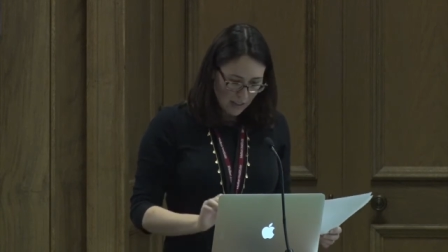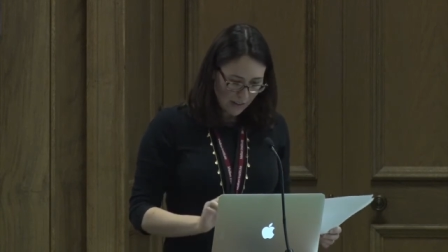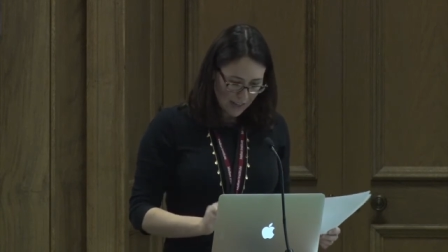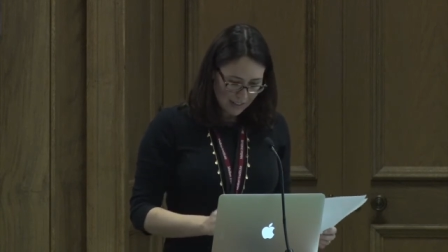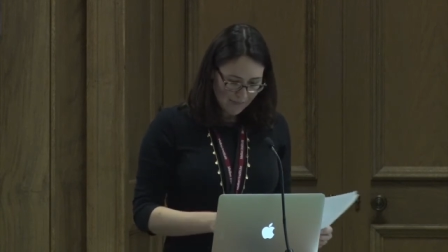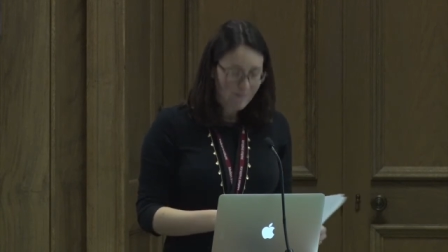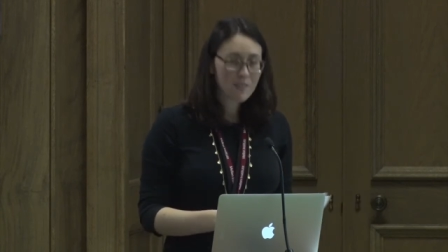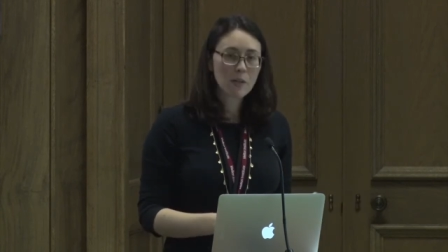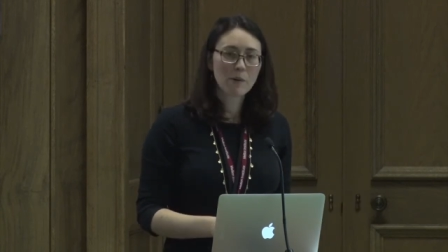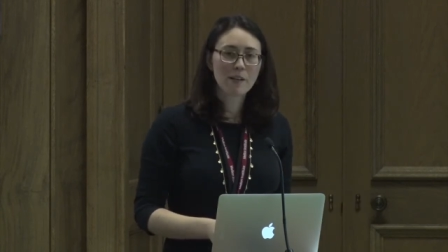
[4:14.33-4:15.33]
All right,
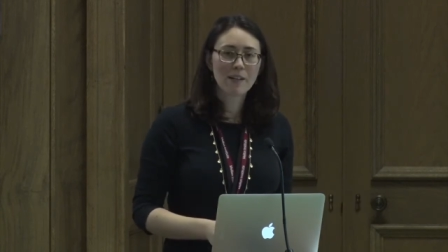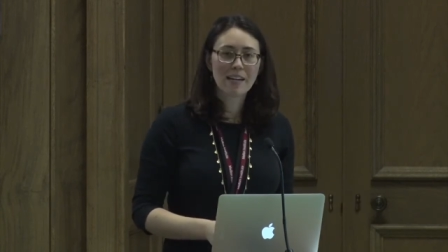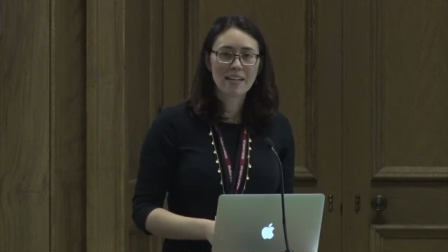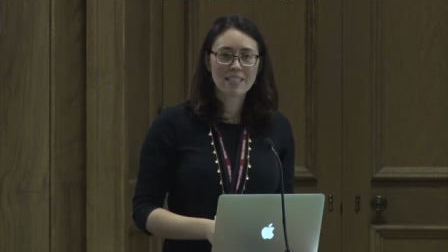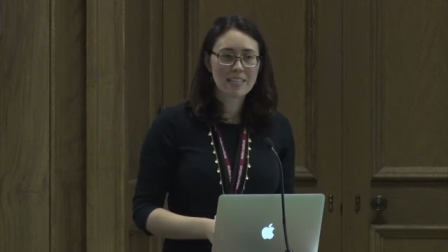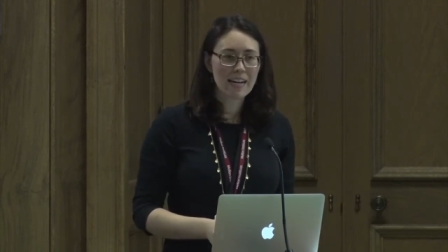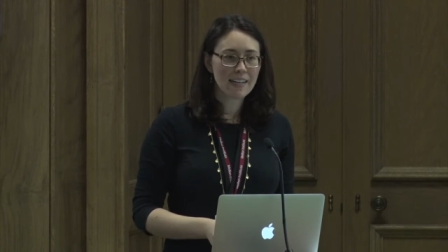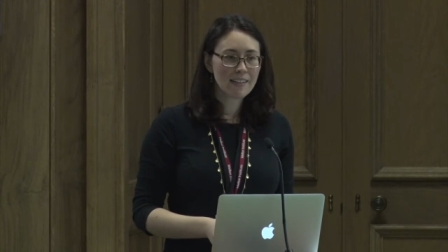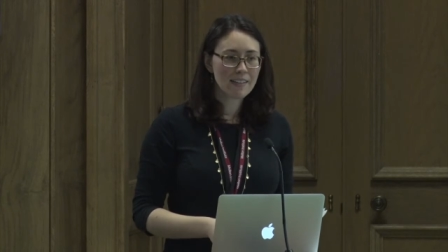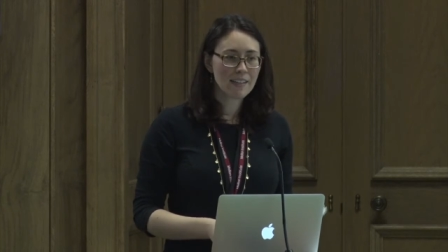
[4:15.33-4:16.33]
so with all that said,
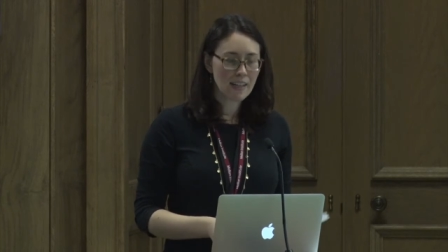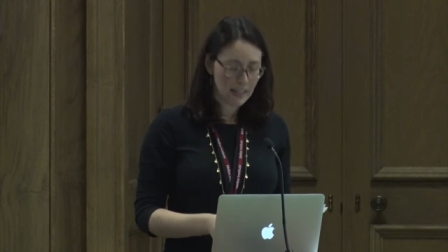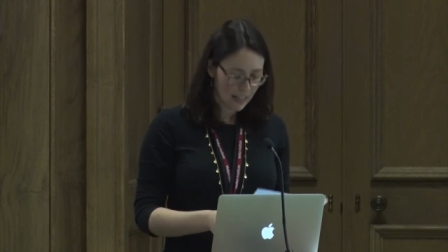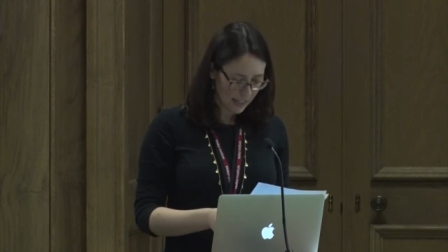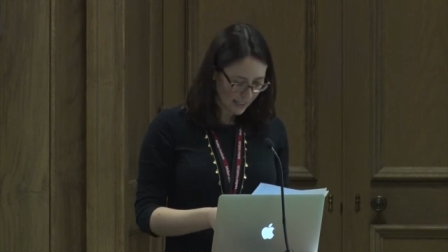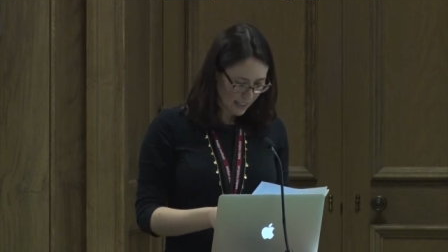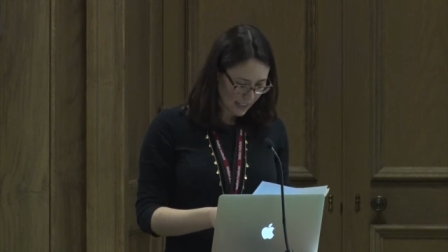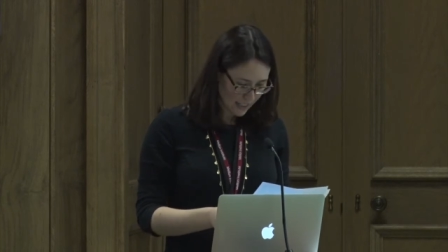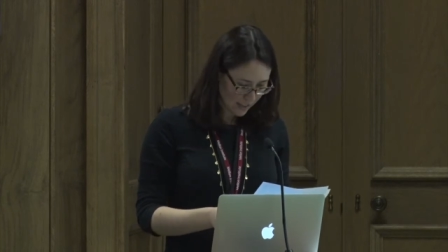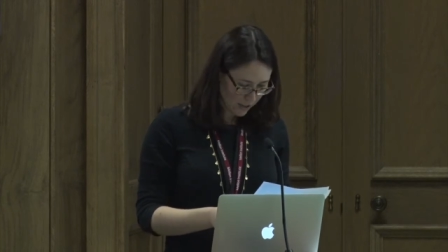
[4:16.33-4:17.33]
uh, I'd like
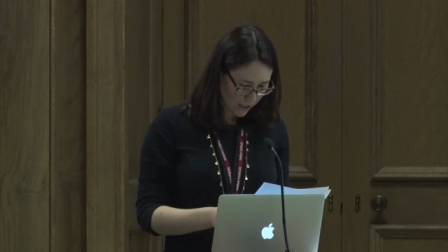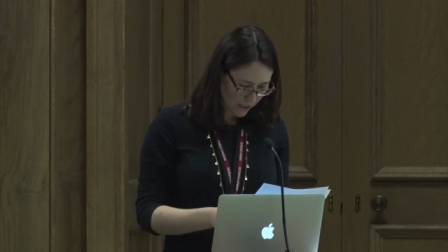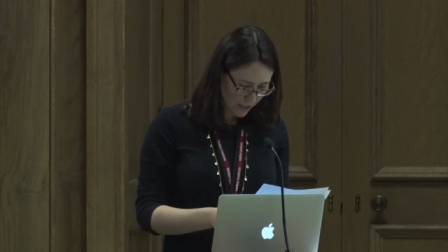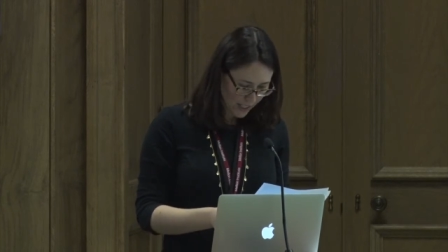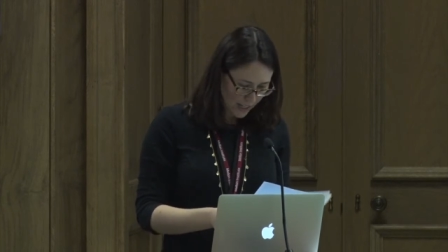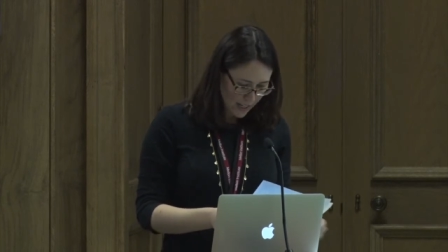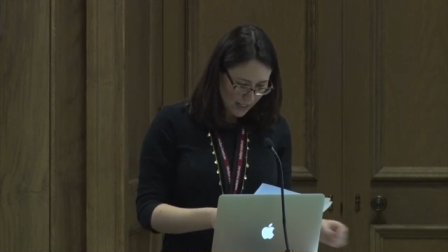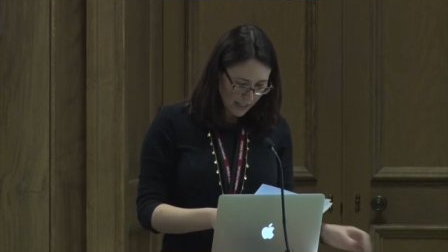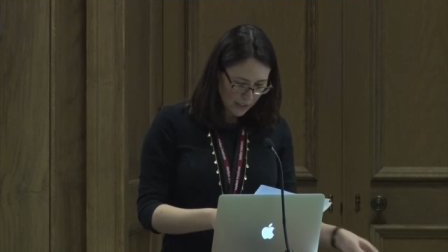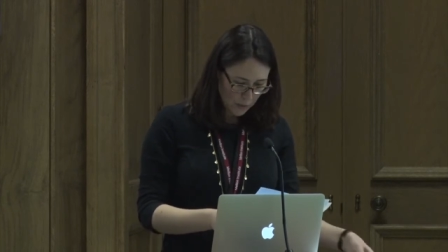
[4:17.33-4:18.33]
to introduce
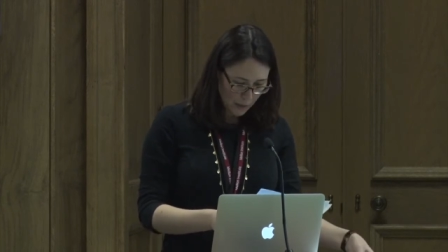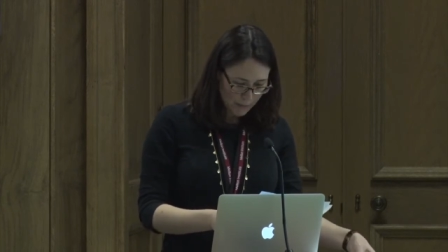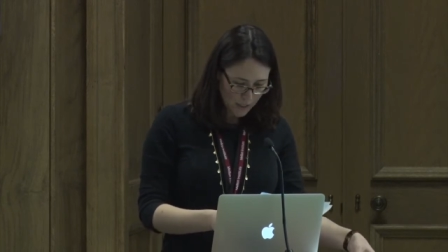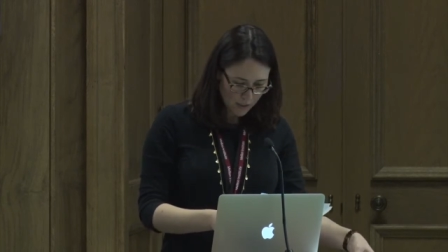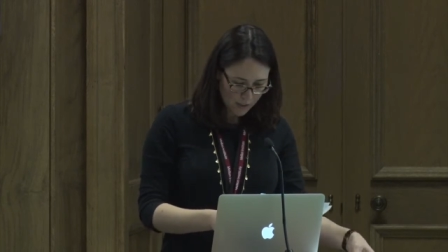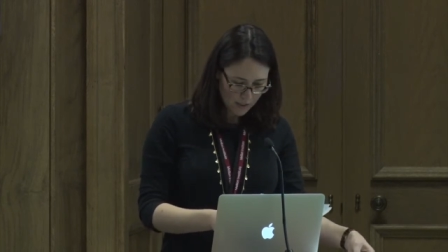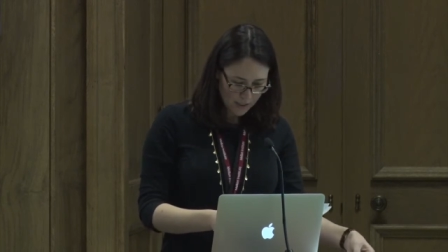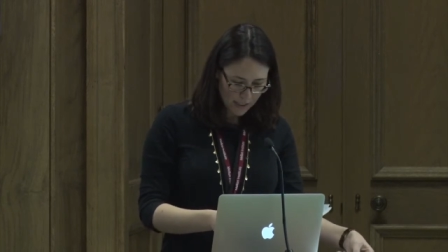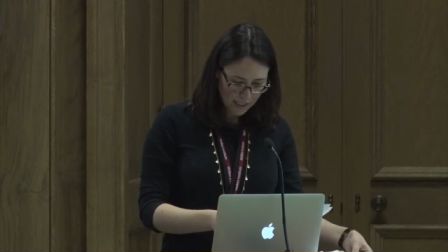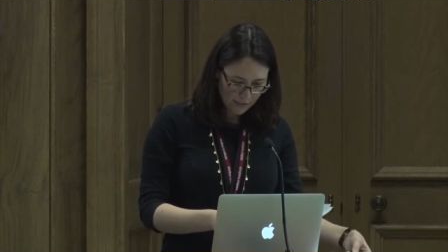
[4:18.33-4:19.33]
Keith Webster,
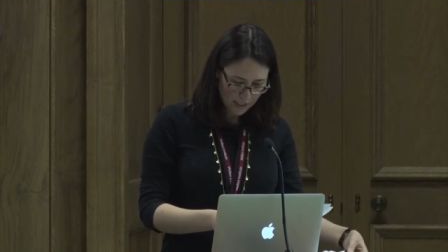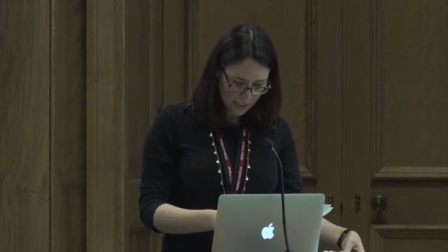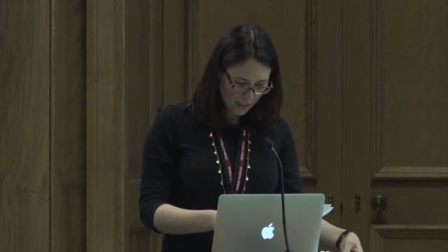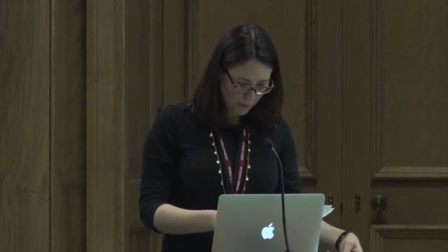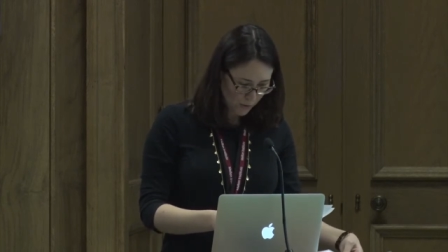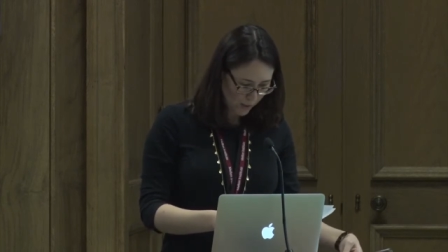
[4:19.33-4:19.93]
Dean of the CMU